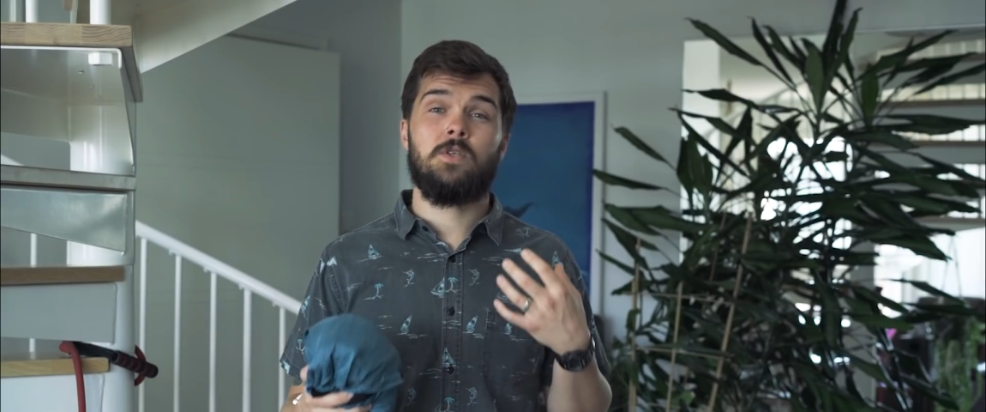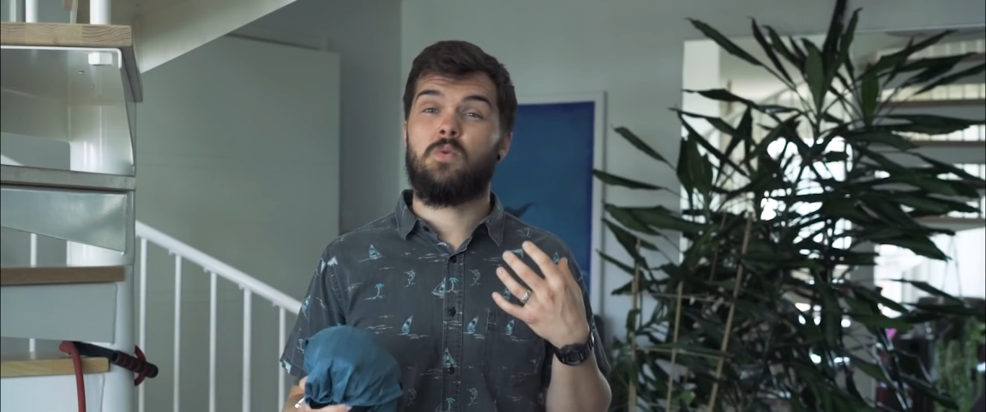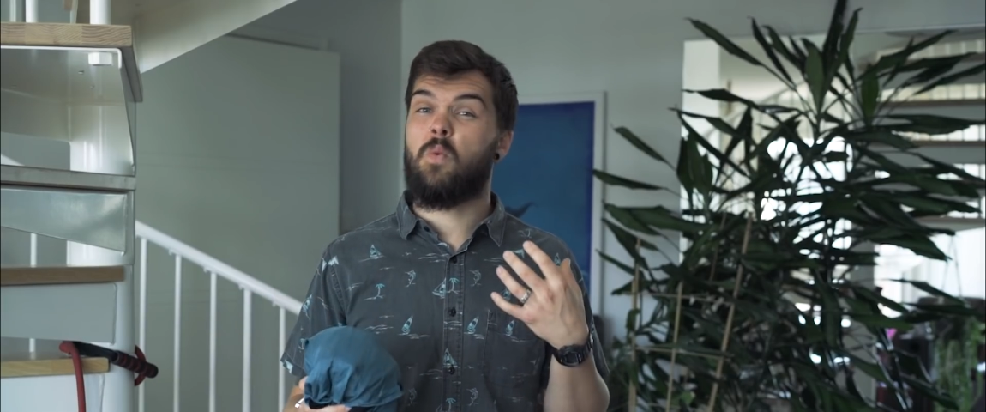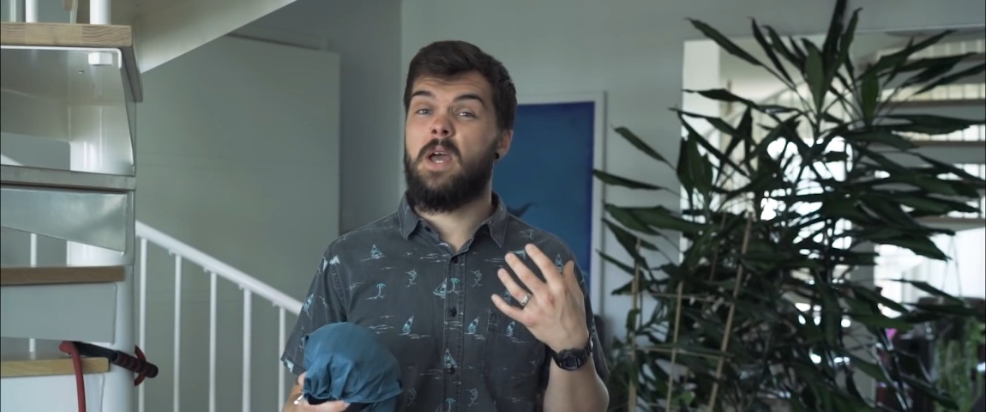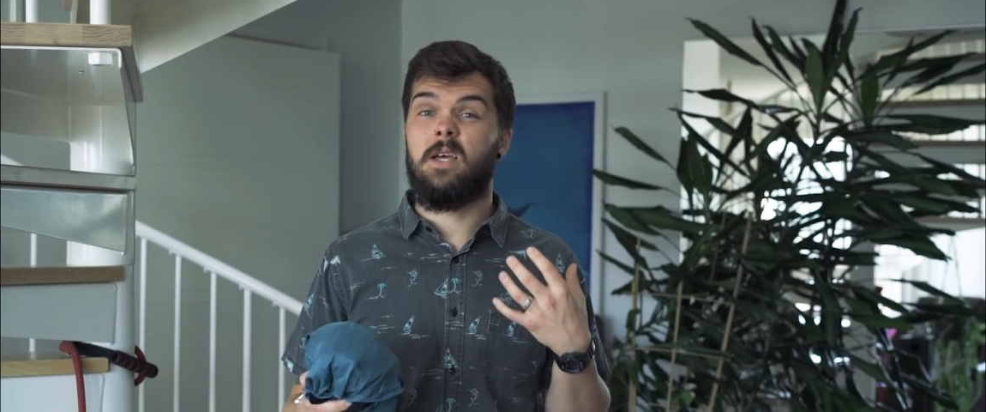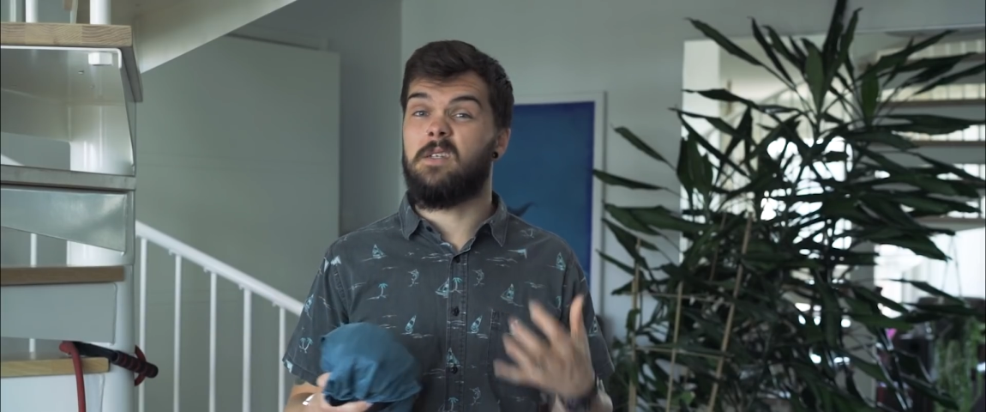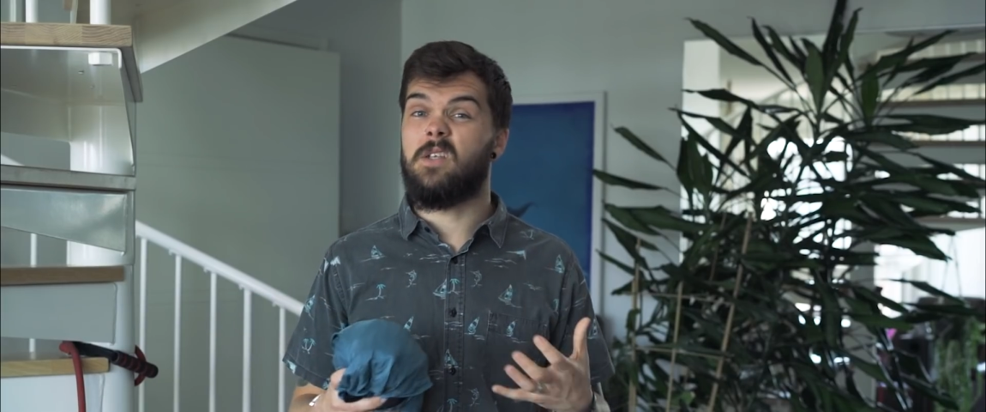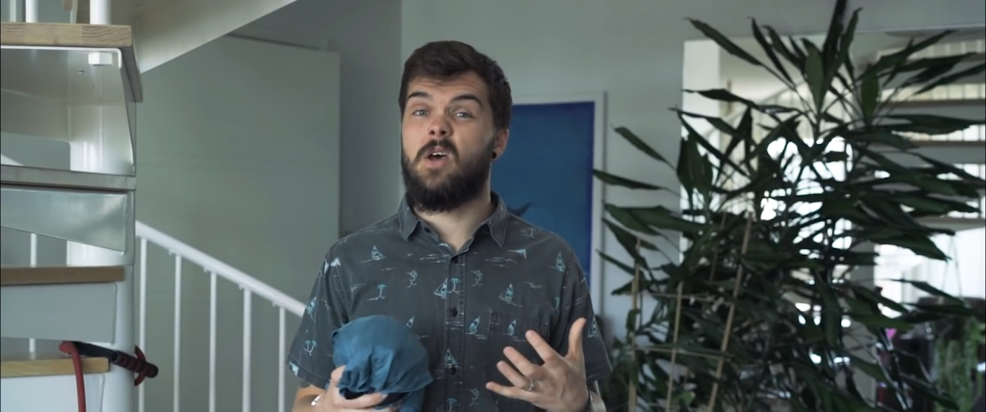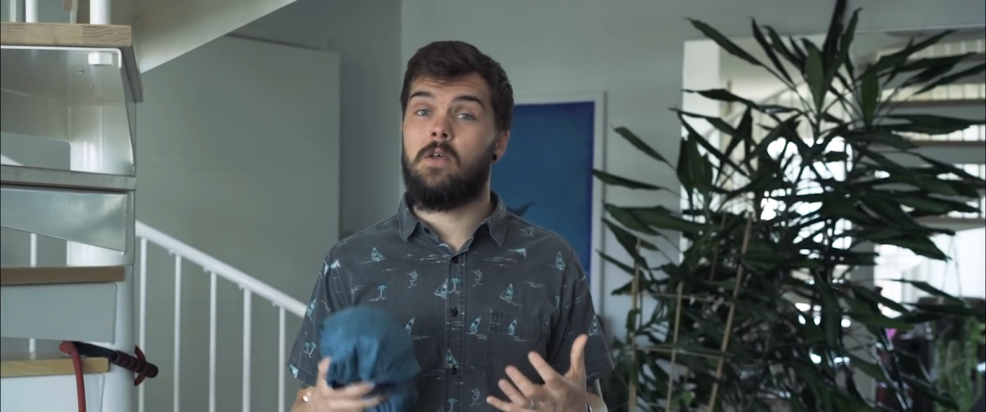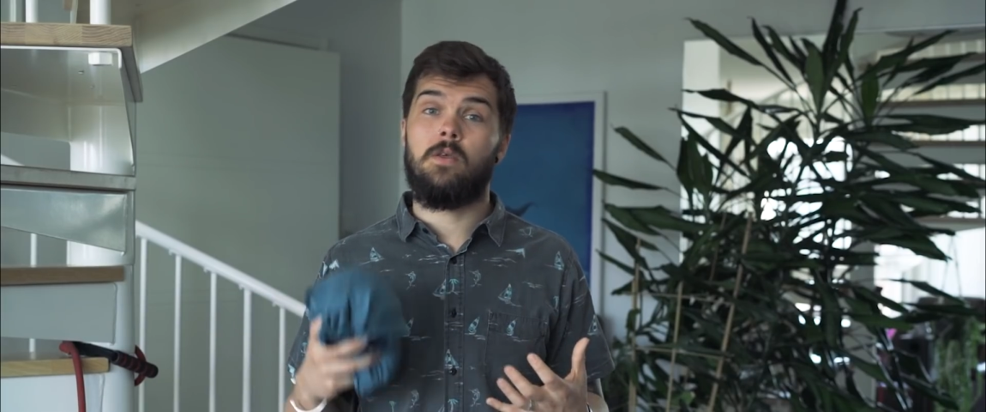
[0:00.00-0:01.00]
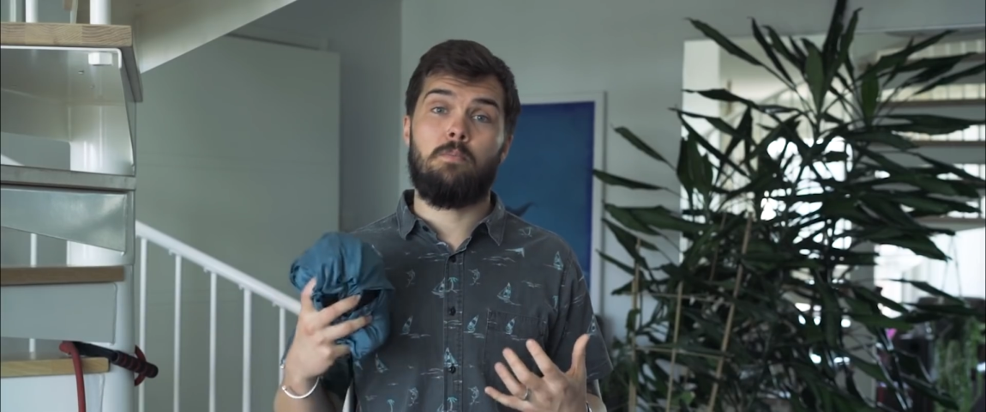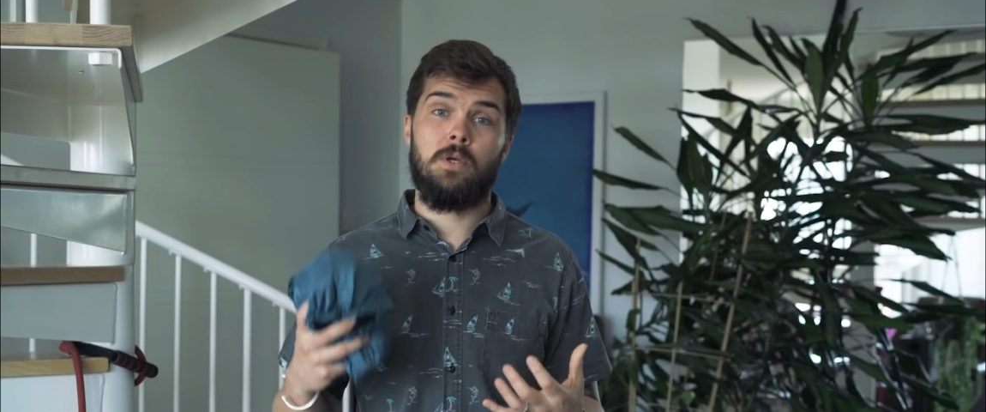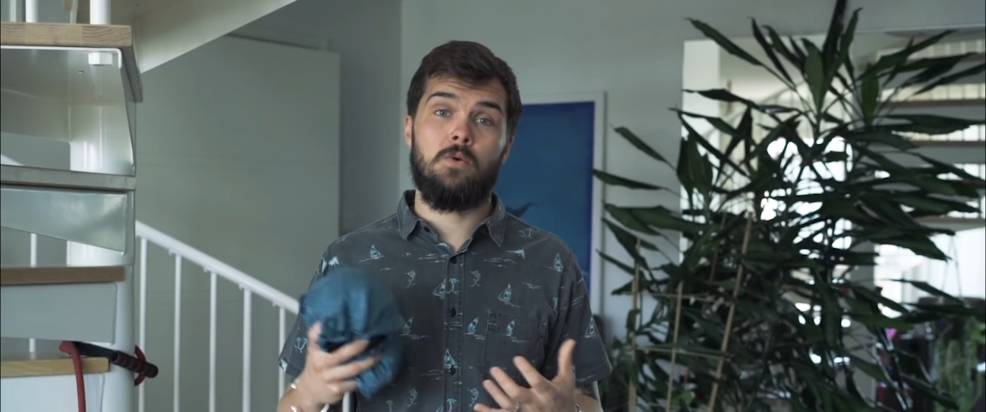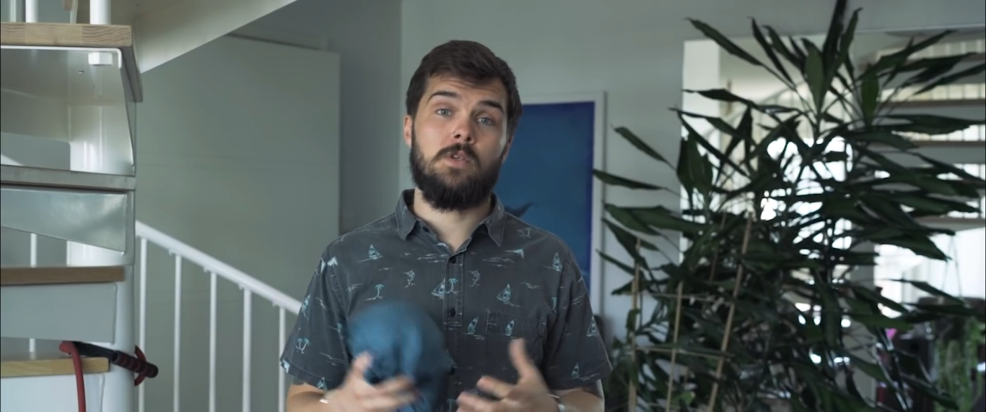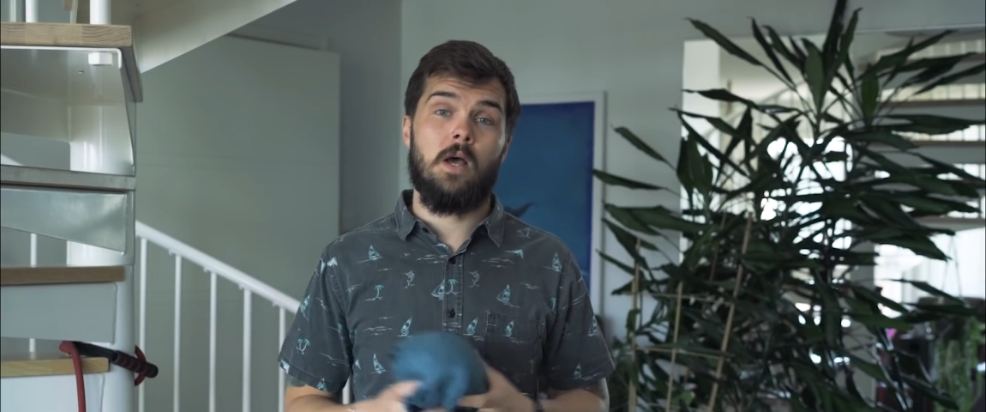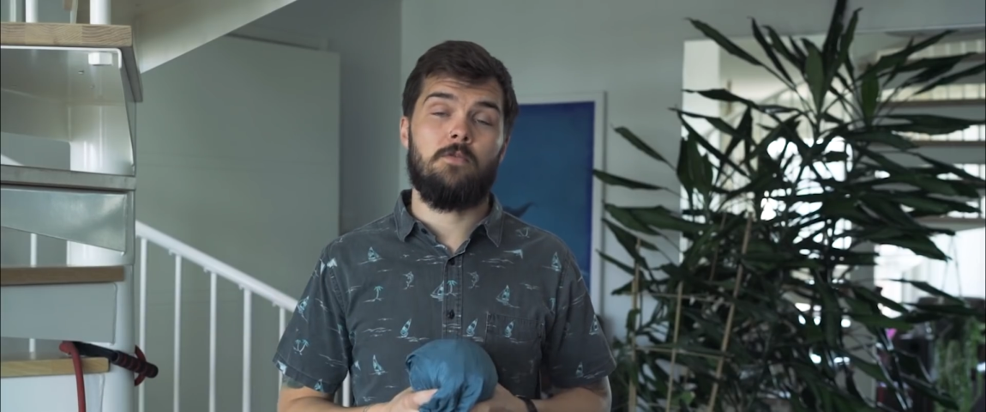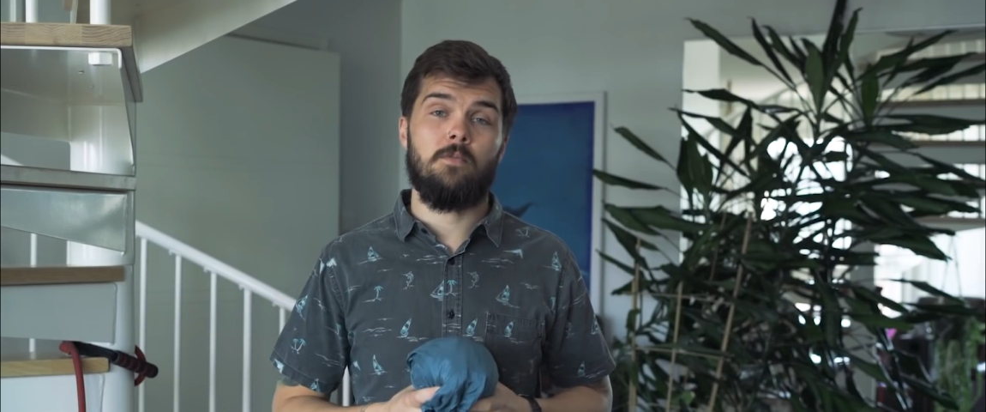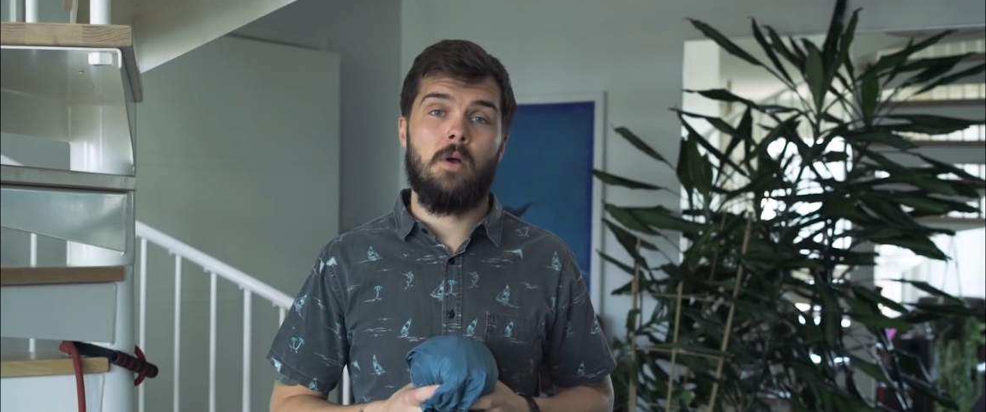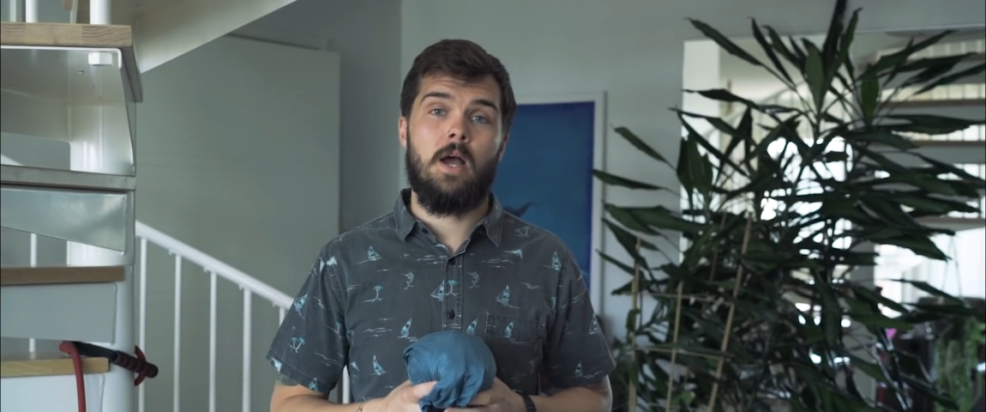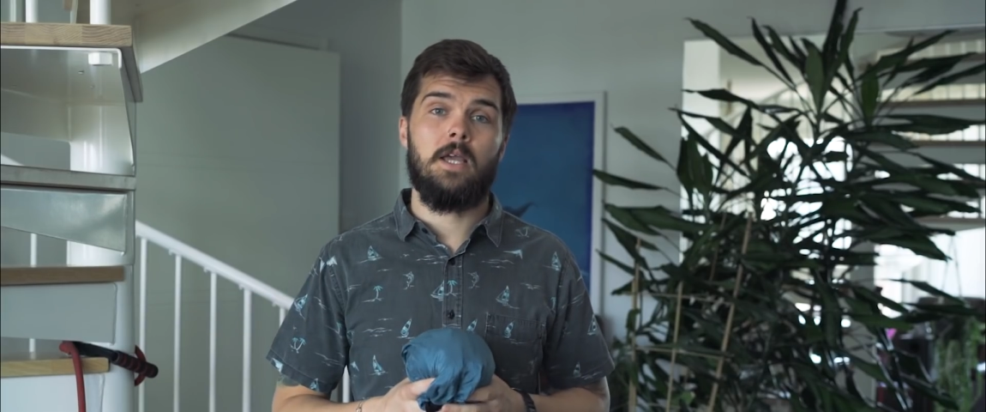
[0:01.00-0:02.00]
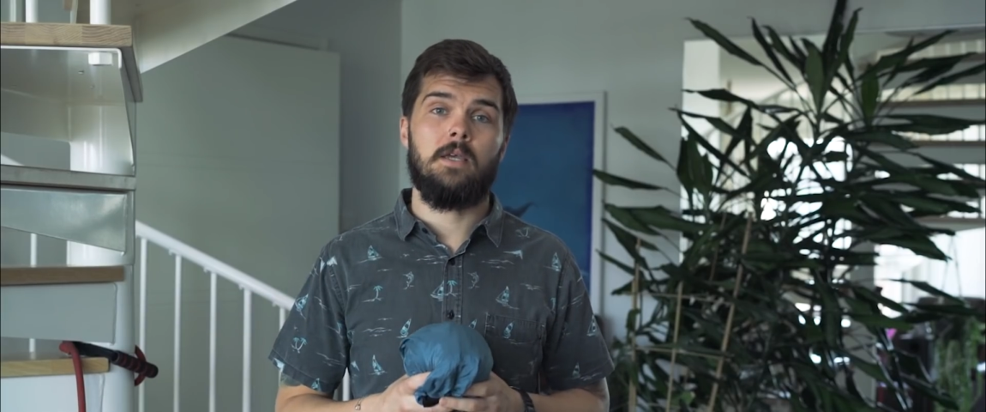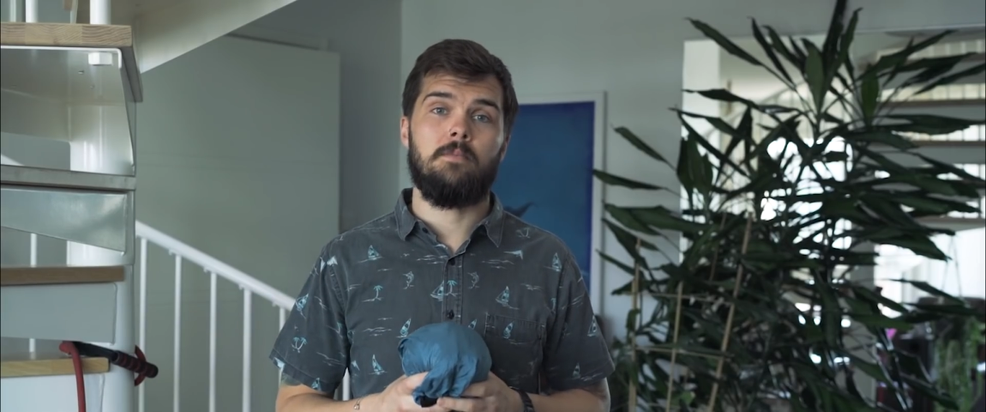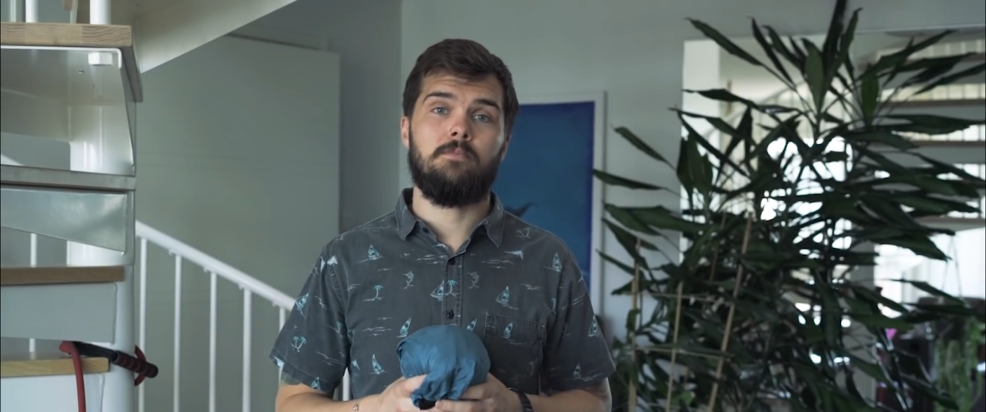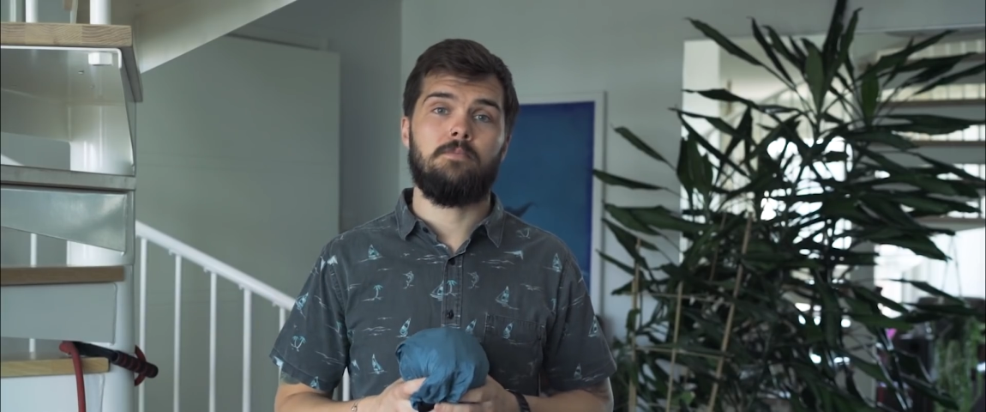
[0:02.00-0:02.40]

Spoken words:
sweat and dirt that builds up from hiking.